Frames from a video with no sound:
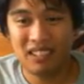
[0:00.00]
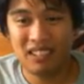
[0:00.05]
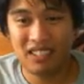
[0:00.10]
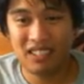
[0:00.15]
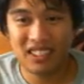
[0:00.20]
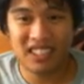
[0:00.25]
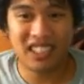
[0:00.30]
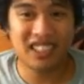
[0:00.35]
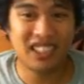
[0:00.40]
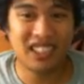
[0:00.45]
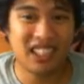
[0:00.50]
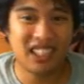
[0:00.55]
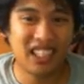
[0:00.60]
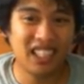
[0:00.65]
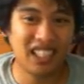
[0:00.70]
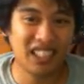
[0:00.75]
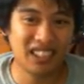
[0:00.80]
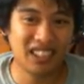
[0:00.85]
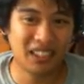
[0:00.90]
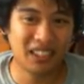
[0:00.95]
I was actually
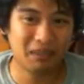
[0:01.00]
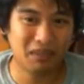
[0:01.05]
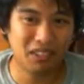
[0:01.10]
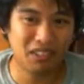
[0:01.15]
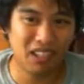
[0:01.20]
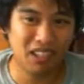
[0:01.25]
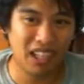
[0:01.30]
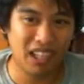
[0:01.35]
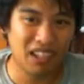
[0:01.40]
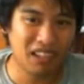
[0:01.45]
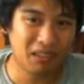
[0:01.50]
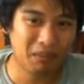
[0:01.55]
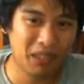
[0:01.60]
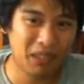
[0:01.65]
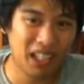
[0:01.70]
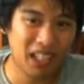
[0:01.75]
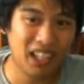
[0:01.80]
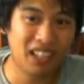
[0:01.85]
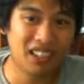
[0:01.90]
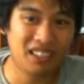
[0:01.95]
hitting some ground and
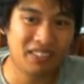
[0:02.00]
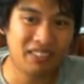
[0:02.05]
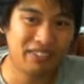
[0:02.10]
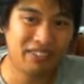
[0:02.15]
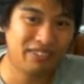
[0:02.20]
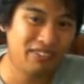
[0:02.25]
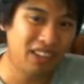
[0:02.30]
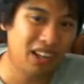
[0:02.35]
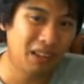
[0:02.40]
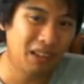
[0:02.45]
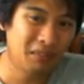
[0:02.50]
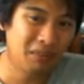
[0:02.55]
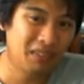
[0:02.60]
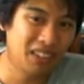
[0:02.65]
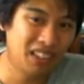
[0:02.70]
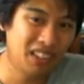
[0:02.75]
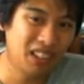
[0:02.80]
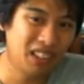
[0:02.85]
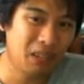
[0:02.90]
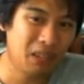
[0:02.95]
pound
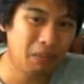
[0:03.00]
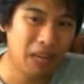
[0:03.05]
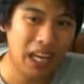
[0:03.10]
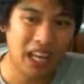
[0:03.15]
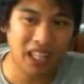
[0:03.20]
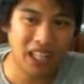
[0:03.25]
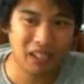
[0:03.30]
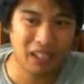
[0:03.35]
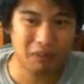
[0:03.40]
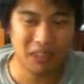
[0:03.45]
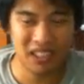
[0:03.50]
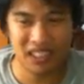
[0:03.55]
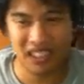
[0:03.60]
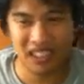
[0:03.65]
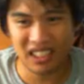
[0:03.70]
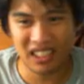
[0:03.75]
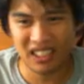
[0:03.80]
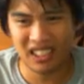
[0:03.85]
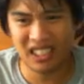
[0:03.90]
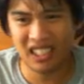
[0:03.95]
from the back
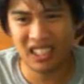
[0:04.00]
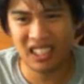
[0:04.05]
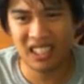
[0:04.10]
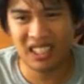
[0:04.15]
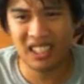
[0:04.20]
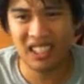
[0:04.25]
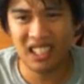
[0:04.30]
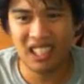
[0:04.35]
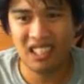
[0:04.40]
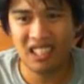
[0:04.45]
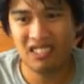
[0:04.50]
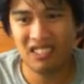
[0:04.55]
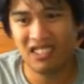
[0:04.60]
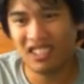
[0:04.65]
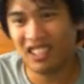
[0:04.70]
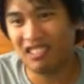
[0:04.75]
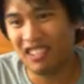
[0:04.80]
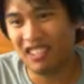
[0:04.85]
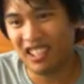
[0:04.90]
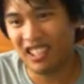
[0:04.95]
position, which
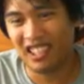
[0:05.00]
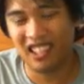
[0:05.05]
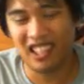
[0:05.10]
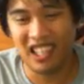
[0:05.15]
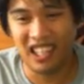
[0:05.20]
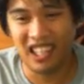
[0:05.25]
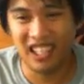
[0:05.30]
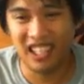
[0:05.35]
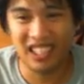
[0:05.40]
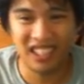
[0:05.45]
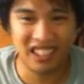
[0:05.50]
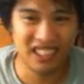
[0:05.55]
I really like.